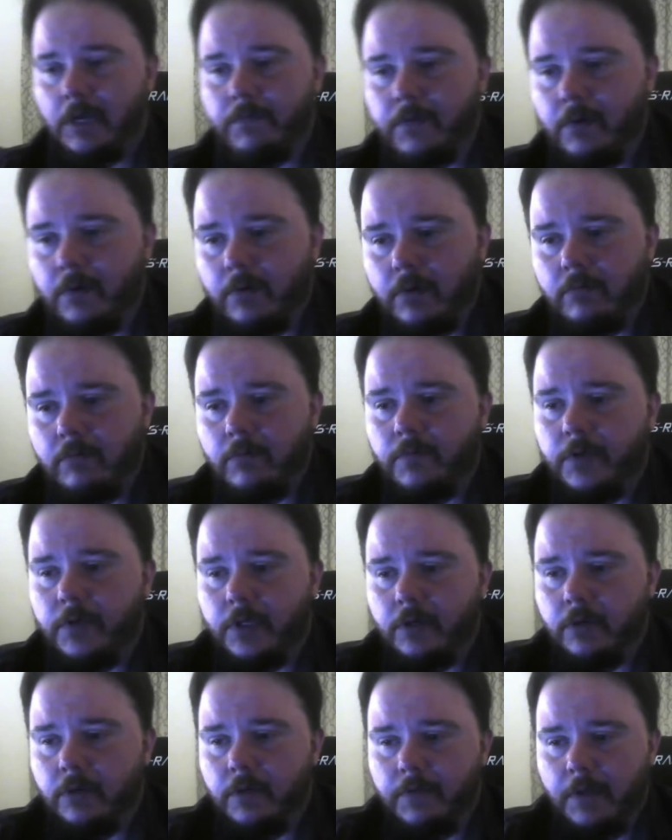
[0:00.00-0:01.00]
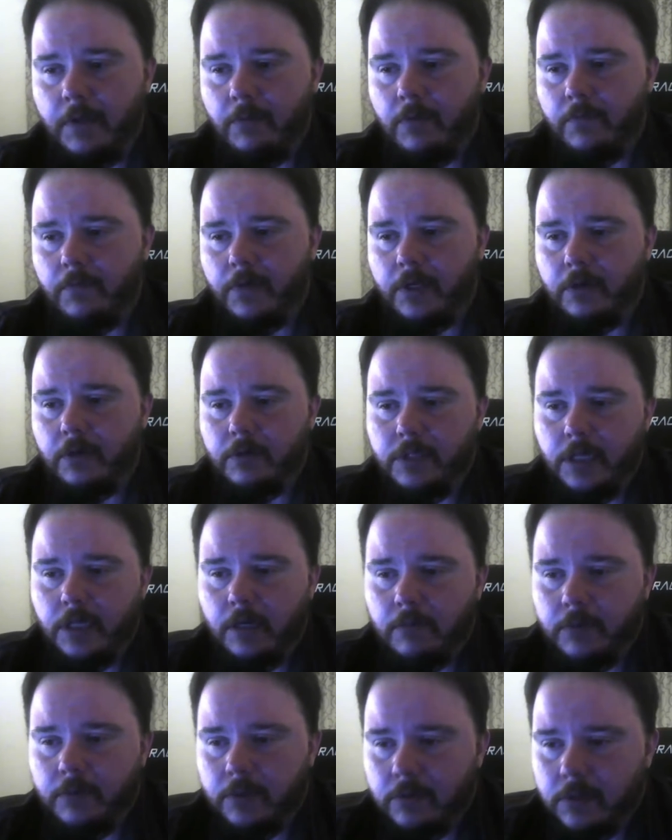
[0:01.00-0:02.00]
If no one will video, if they won't video
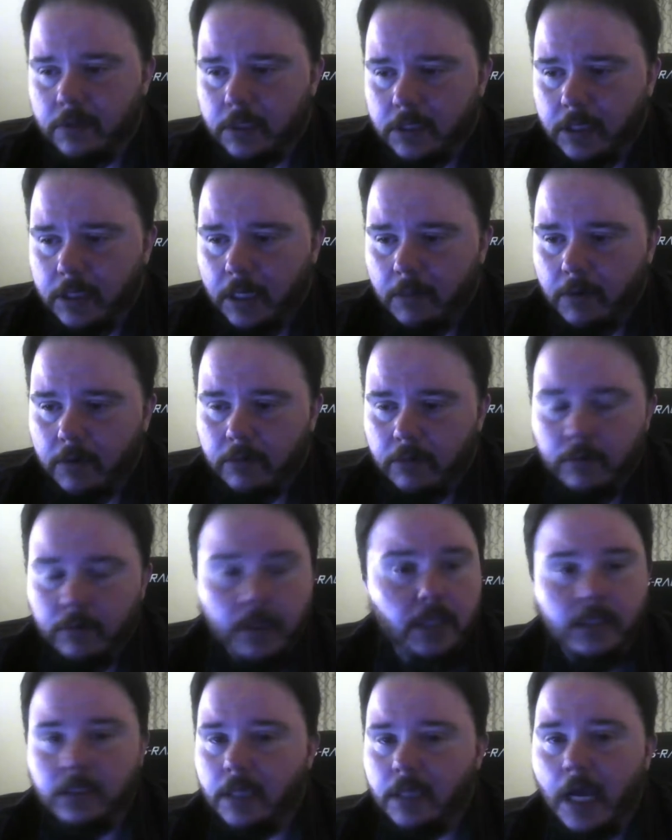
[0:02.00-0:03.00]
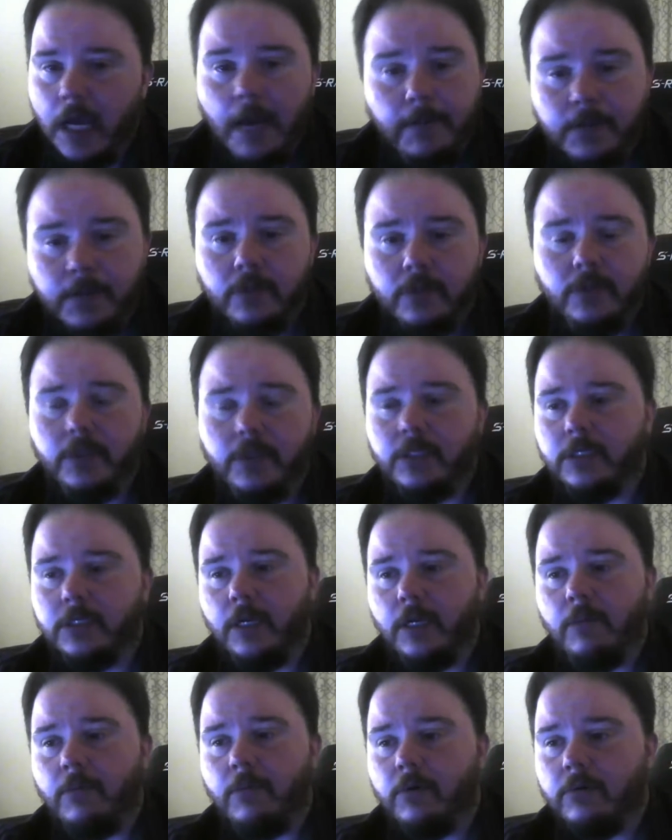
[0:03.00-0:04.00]
chat with you, it's a scammer. It's absolutely
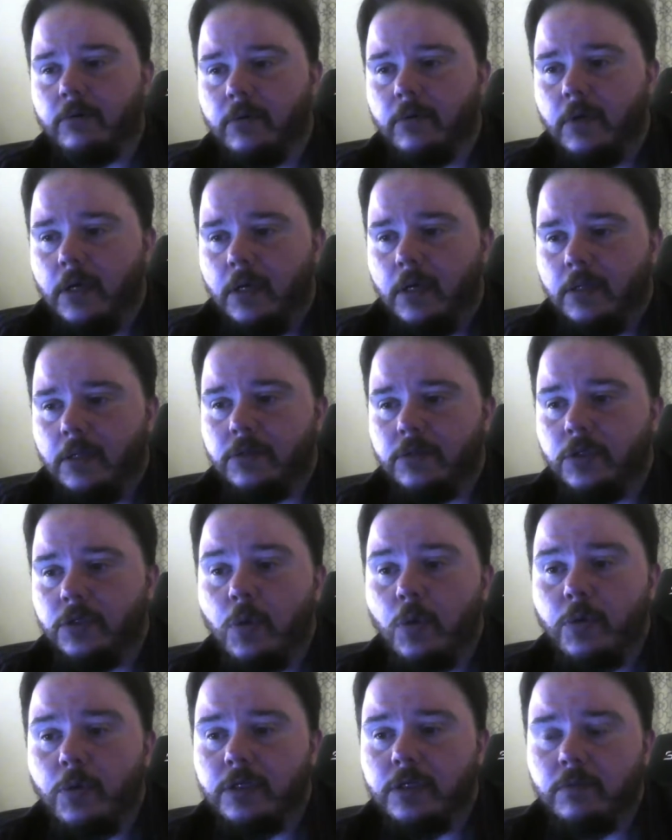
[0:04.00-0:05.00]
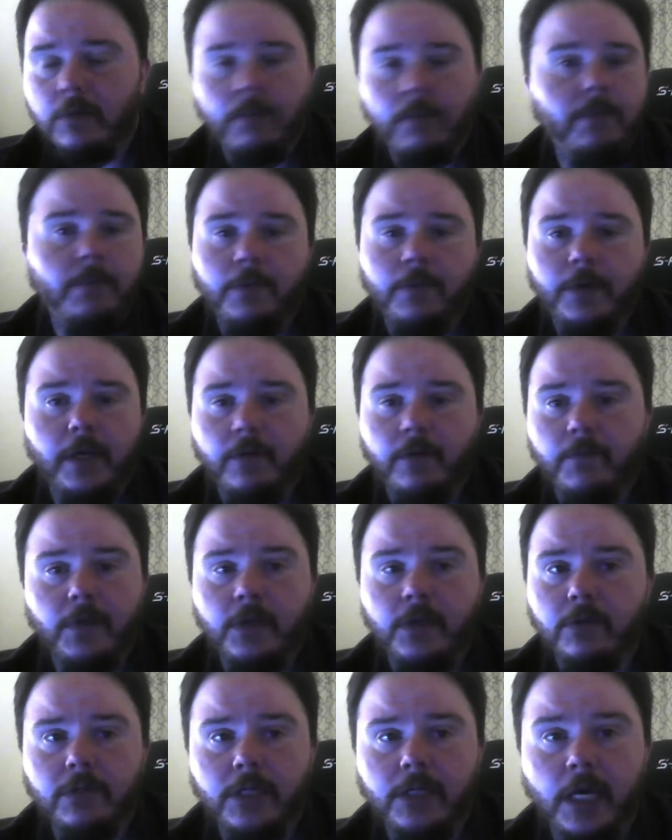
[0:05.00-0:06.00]
a scammer. There's no reason why people
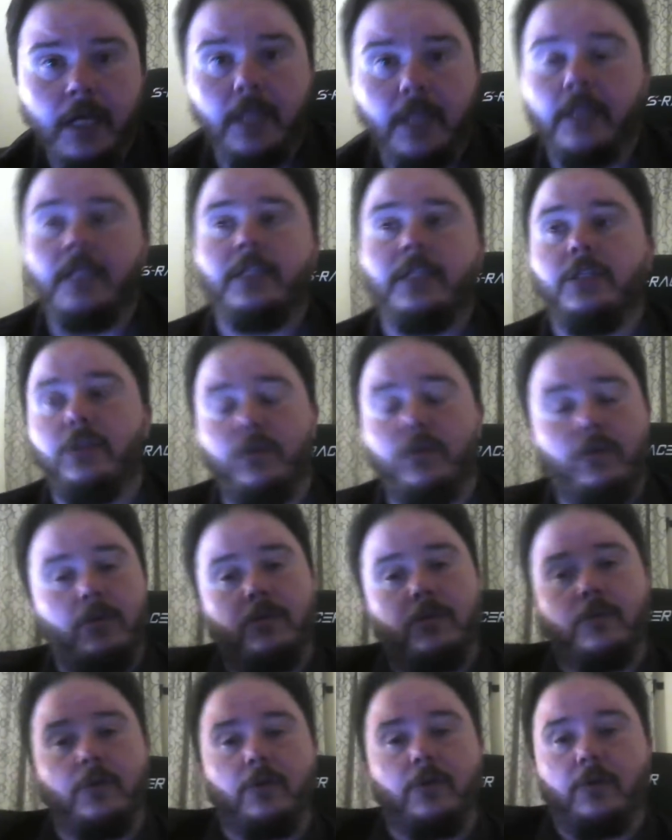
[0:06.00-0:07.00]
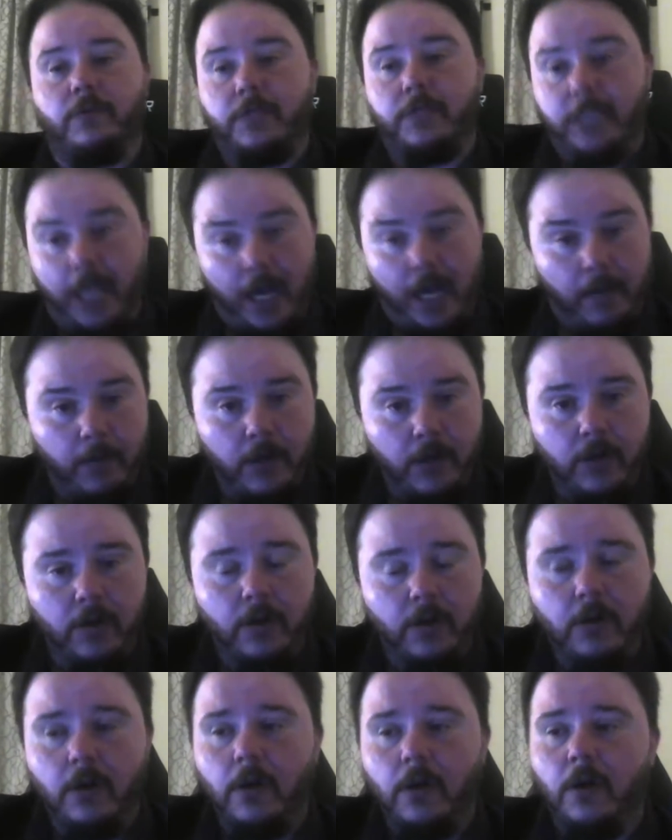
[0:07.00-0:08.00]
can't video chat unless they're they're a
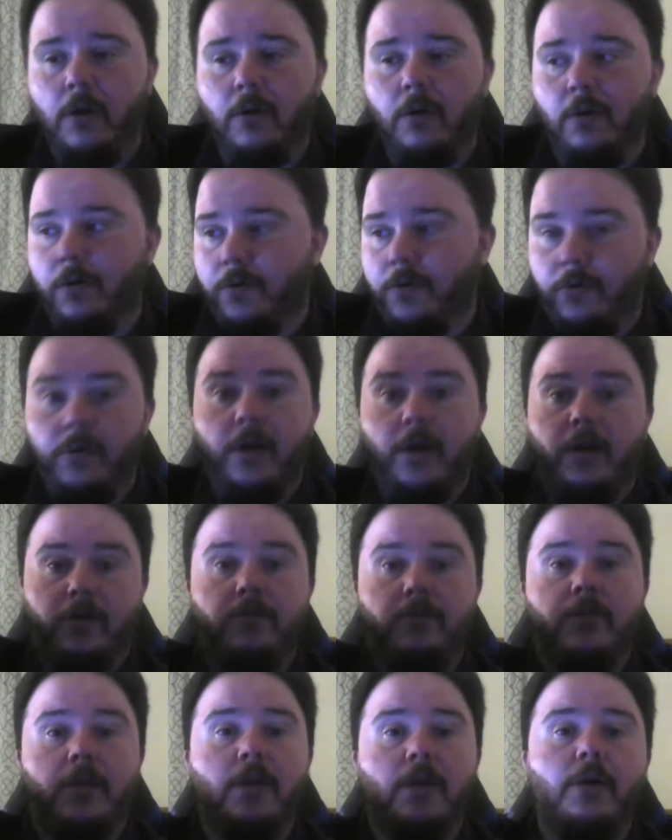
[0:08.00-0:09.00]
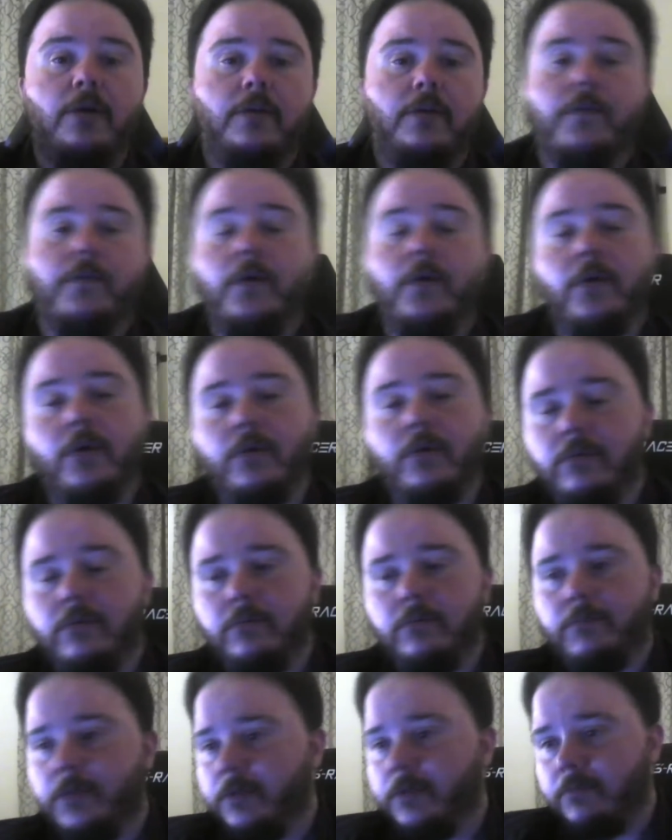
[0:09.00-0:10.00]
scammer or they're not who they are in the photo.
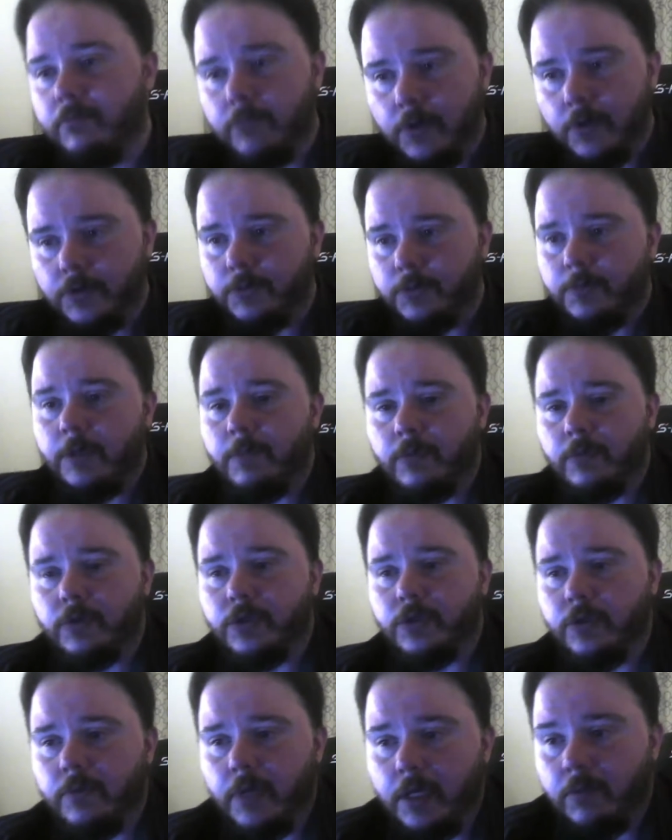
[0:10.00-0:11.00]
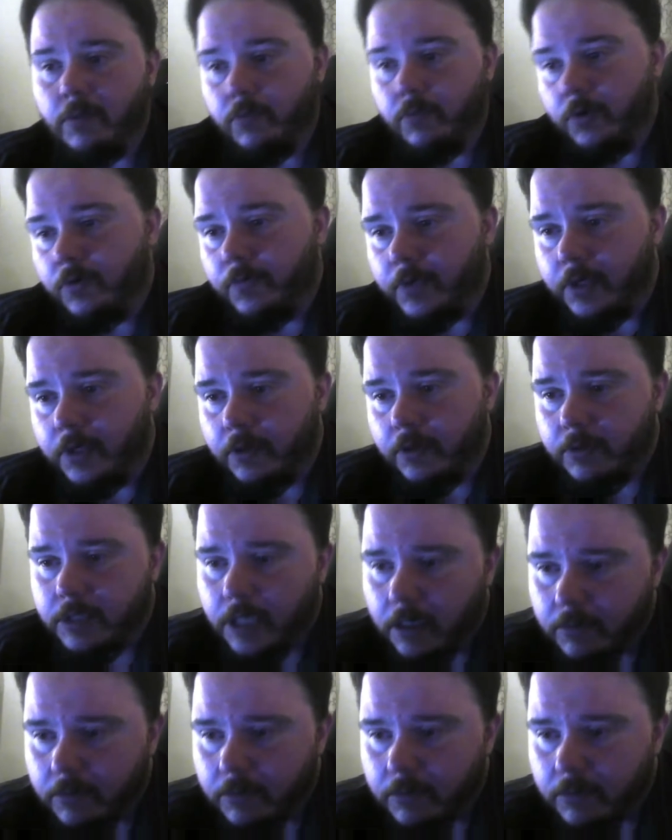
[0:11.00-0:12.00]
But most people should and will
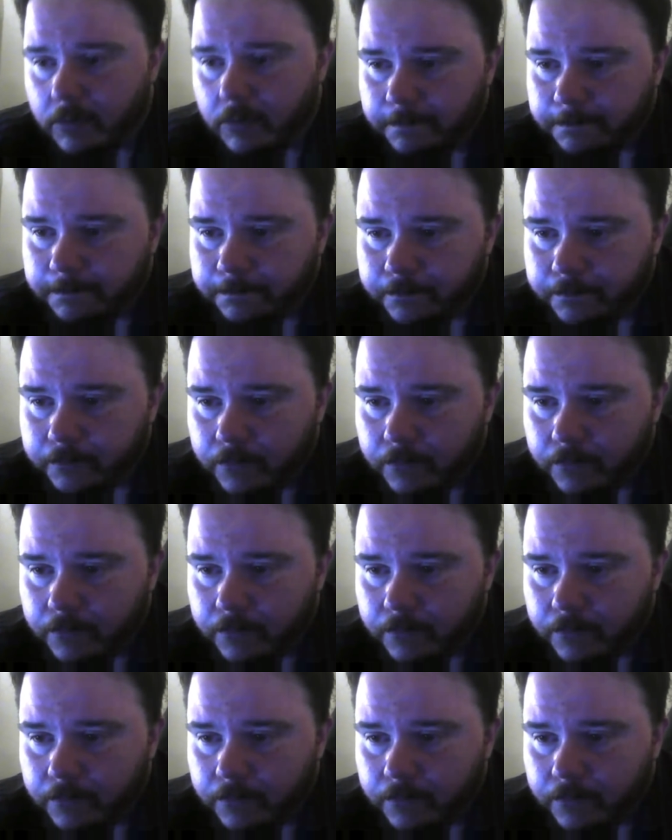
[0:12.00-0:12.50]
video chat with you.